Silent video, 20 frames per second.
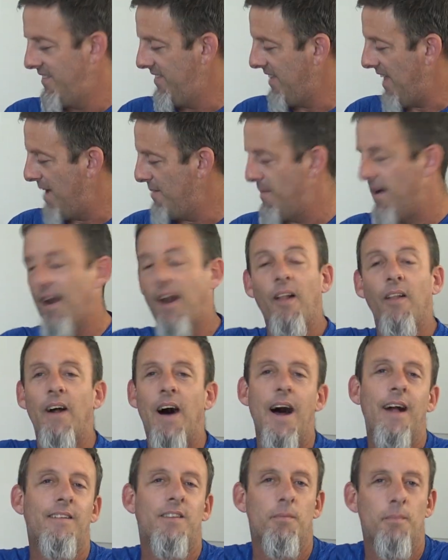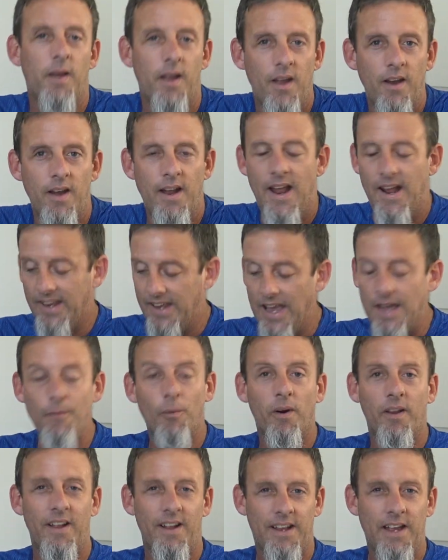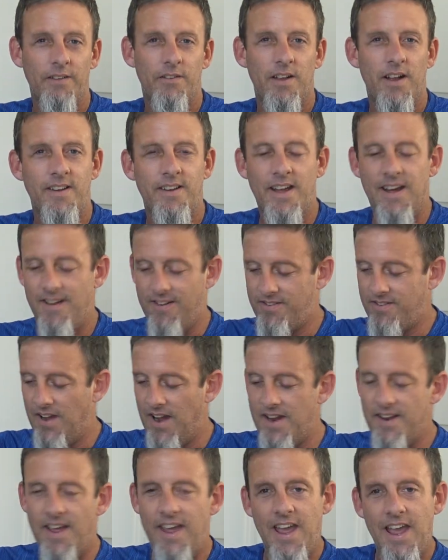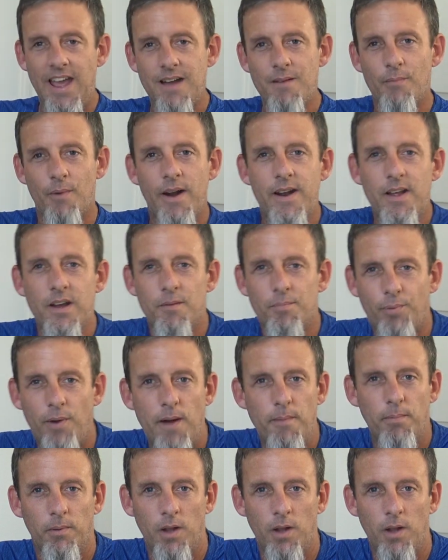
That meant a lot to me. And I gave, what did I give her that day? I signed a Ham Radio Prep